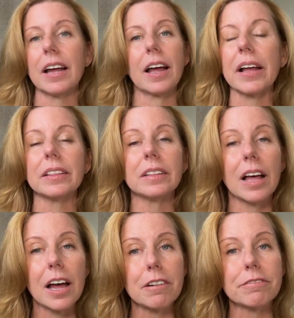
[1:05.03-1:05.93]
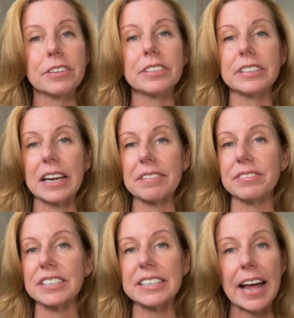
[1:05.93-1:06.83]
I loved
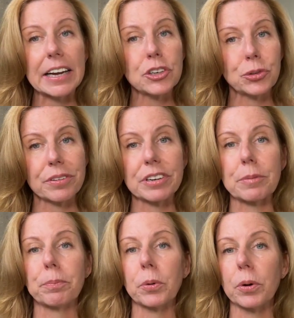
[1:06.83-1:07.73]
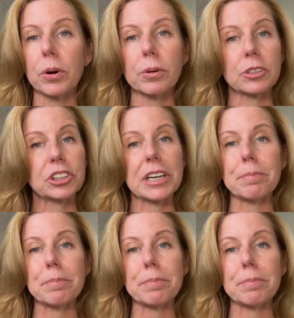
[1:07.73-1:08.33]
Dave's data-driven approach.